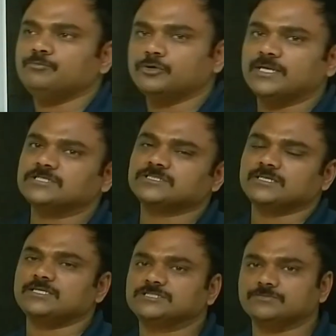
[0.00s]

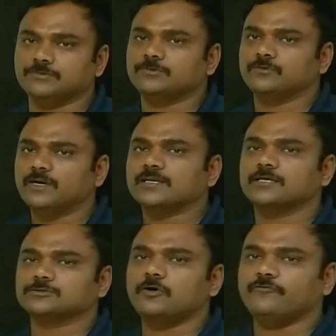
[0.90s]
potentially shippable
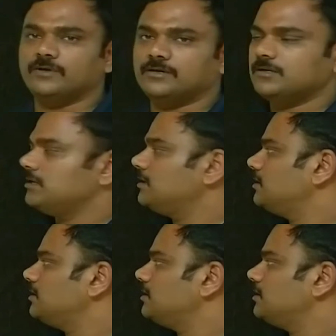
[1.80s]
working software.